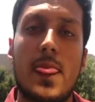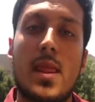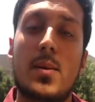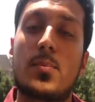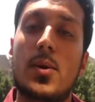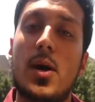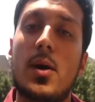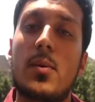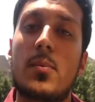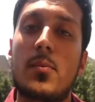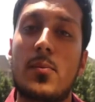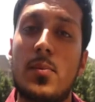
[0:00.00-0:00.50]

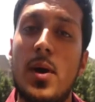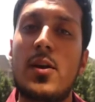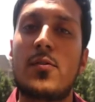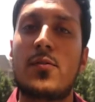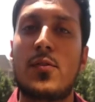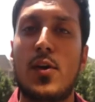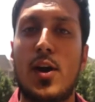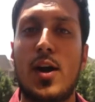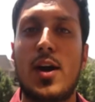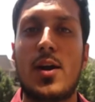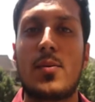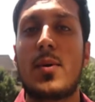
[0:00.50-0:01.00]
But by
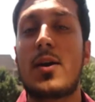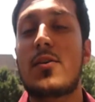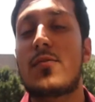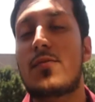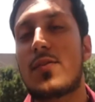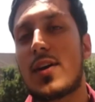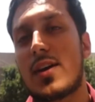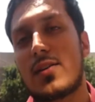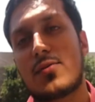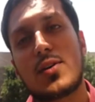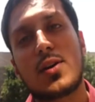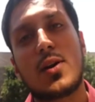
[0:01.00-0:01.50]
far, my
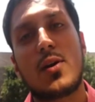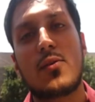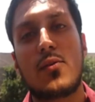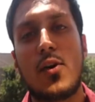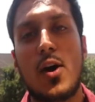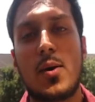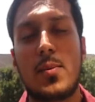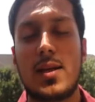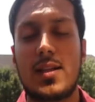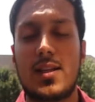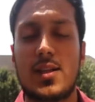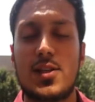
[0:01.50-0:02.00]
favorite of all
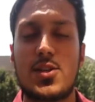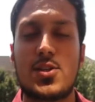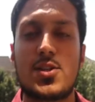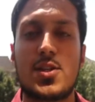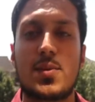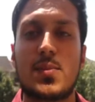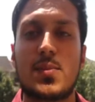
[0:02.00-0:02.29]
my leadership